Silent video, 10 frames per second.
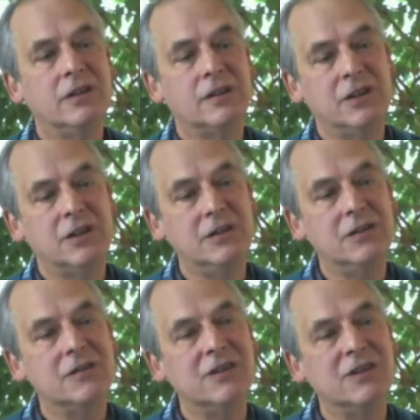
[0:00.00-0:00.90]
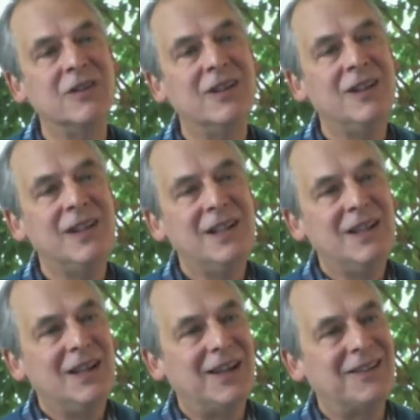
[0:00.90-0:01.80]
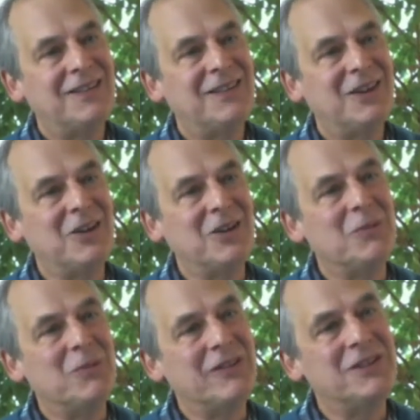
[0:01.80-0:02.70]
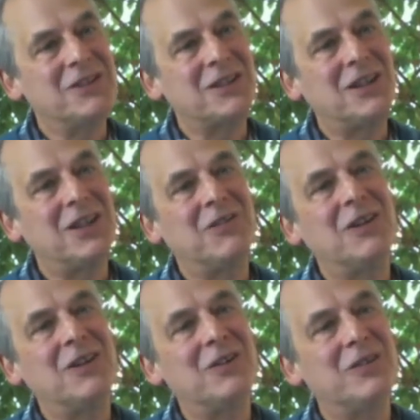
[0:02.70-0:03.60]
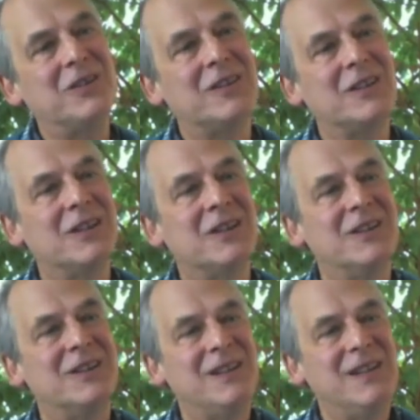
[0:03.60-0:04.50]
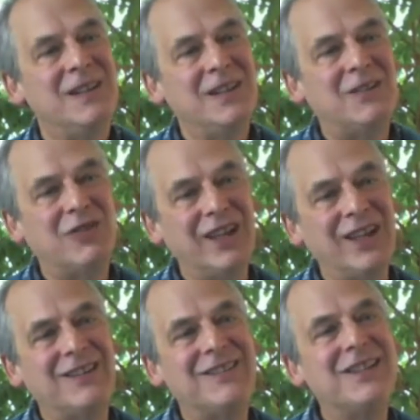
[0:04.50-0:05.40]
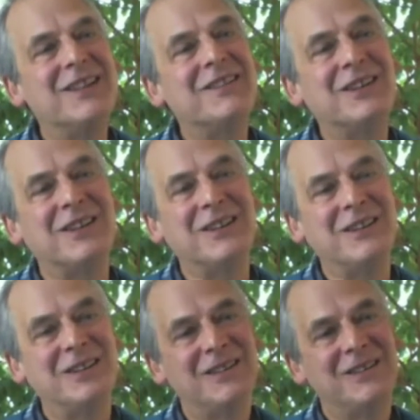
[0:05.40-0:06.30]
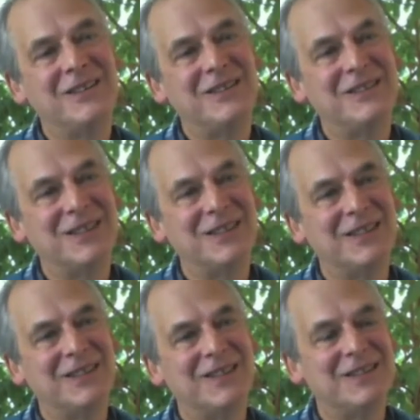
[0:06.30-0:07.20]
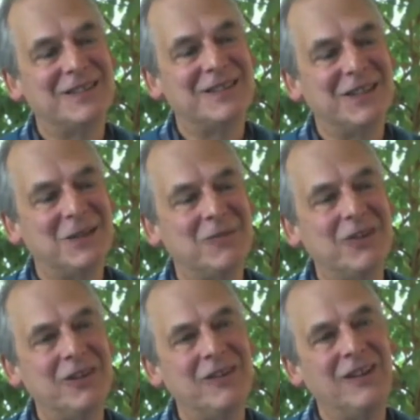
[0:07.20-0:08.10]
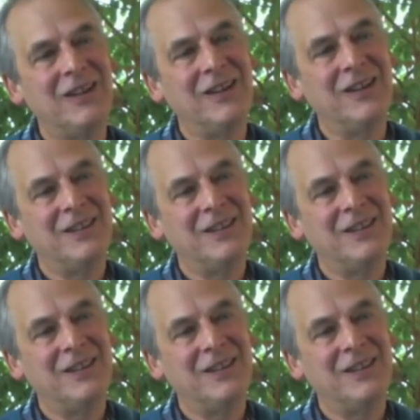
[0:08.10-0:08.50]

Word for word: exchanges. So I guess our little message to Colorado is uh, is flag the CSR. Is it? Does that seem fair to say?